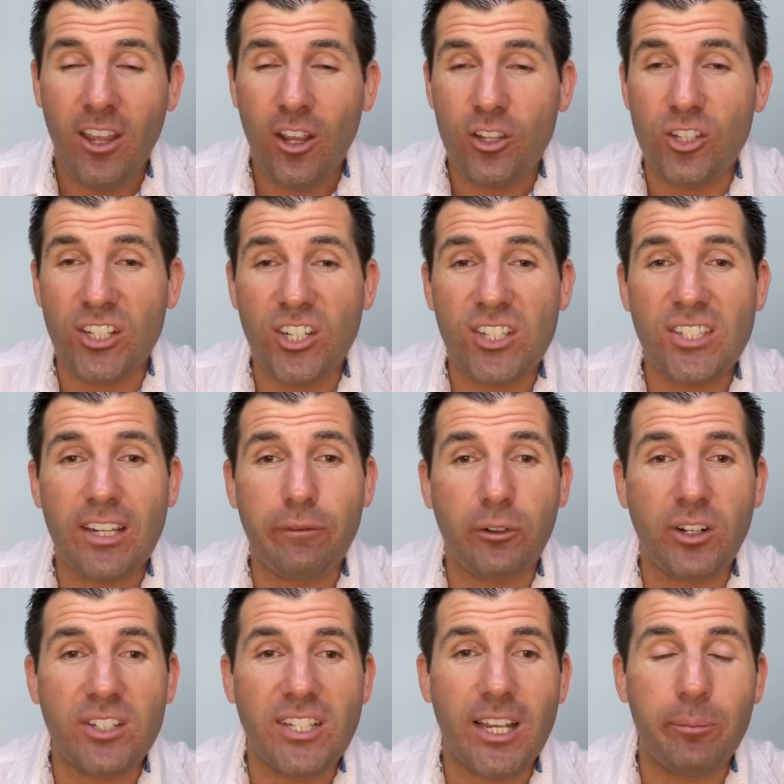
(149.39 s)
So let's just say, for
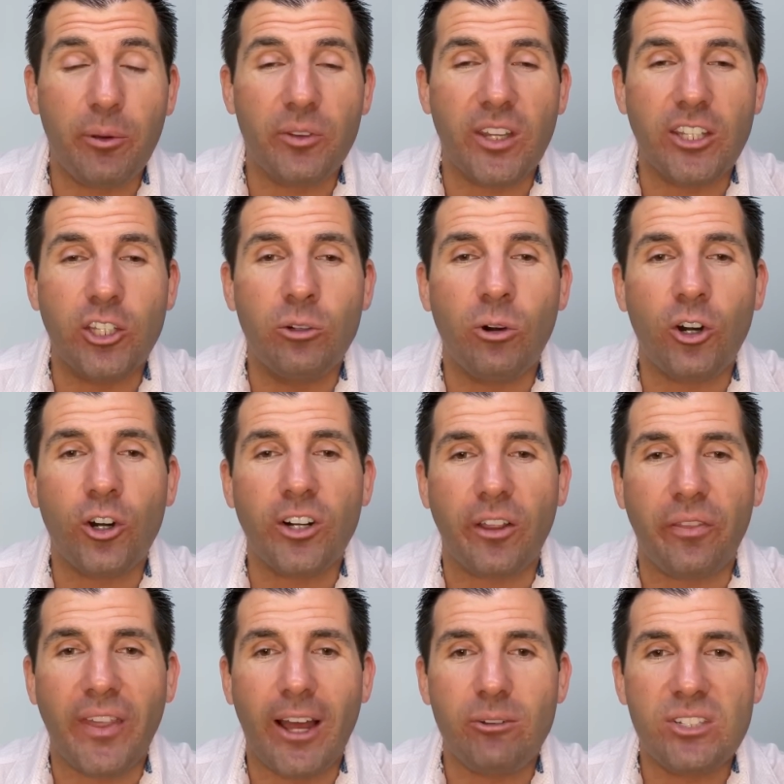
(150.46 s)
example, that you earn
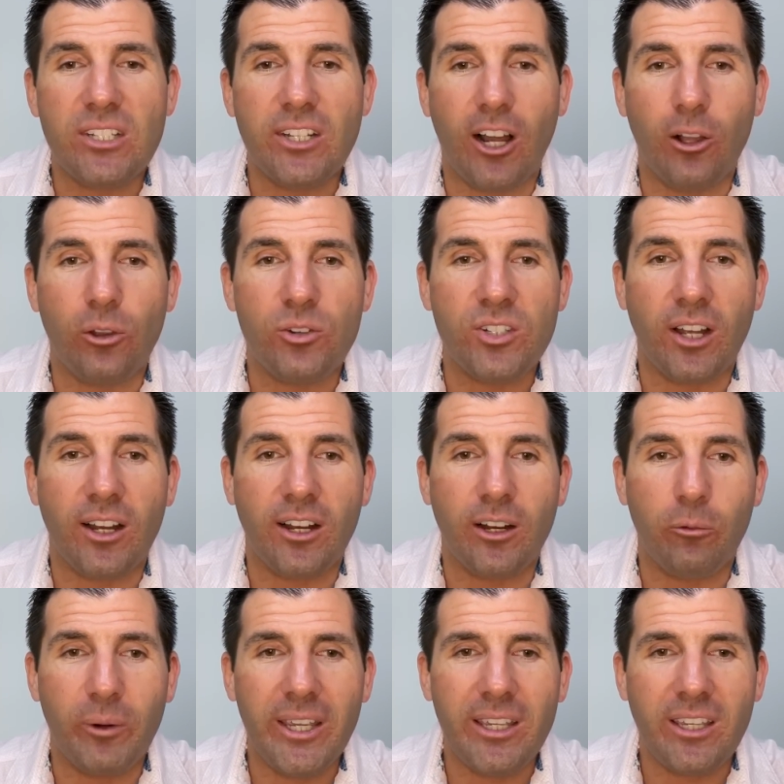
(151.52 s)
$1,000 a
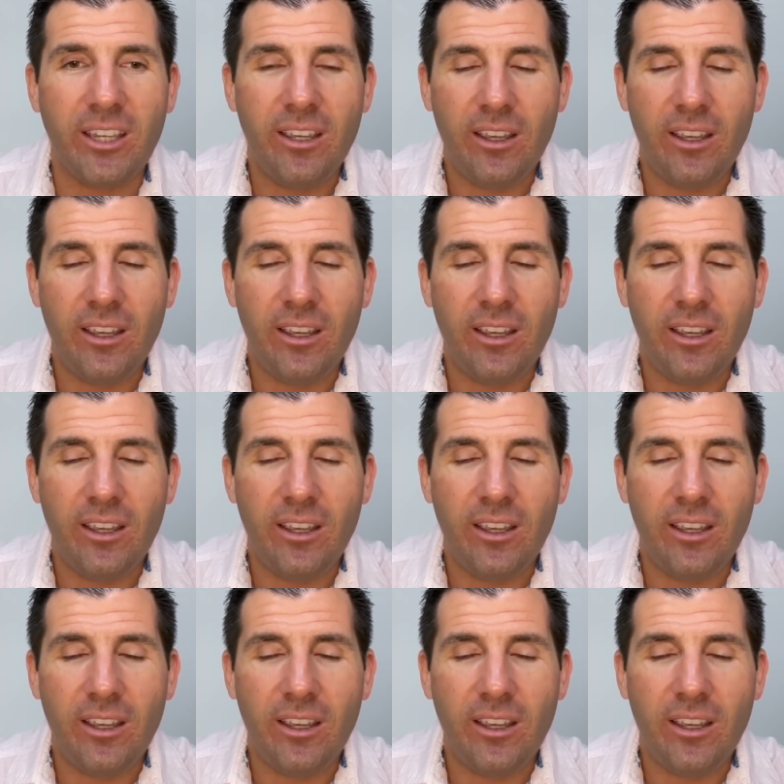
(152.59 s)
week.